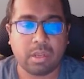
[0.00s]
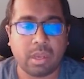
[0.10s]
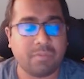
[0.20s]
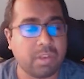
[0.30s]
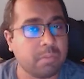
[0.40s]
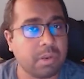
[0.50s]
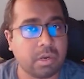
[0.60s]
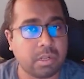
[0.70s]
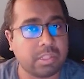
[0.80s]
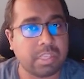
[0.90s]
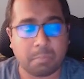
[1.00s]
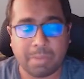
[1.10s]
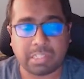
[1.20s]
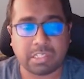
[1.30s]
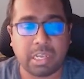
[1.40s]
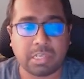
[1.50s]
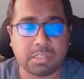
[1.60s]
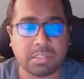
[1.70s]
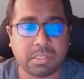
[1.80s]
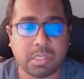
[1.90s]
available under the Apache
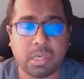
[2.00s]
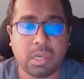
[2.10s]
license.